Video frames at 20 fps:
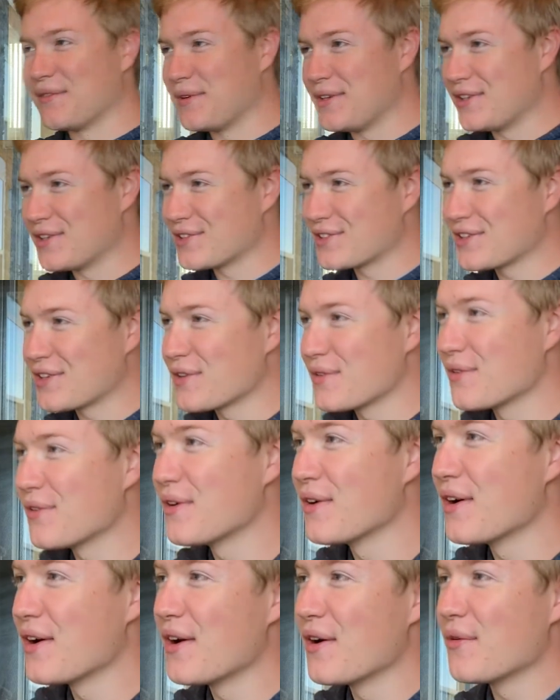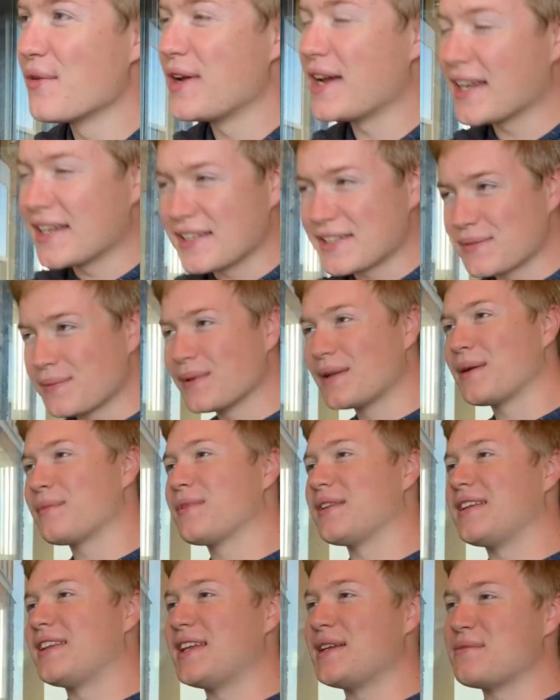We don't know, we had to split
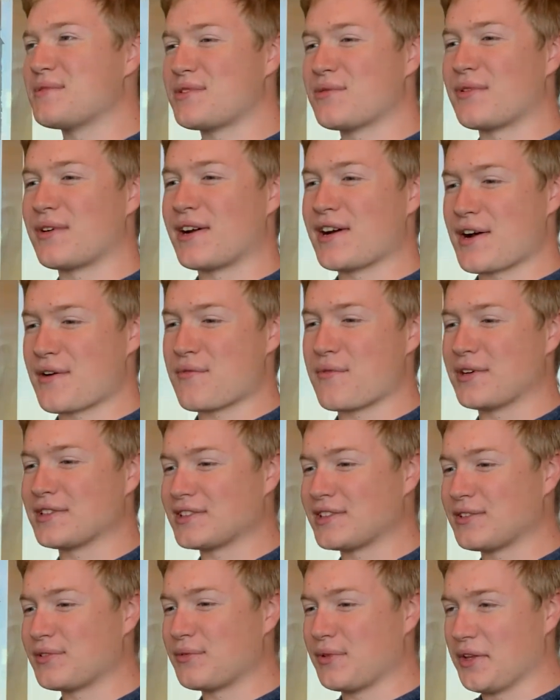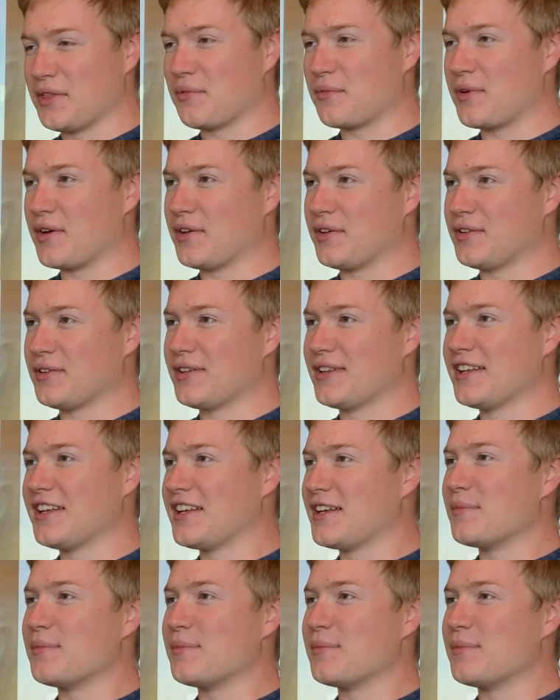up the teams to where I wasn't with Will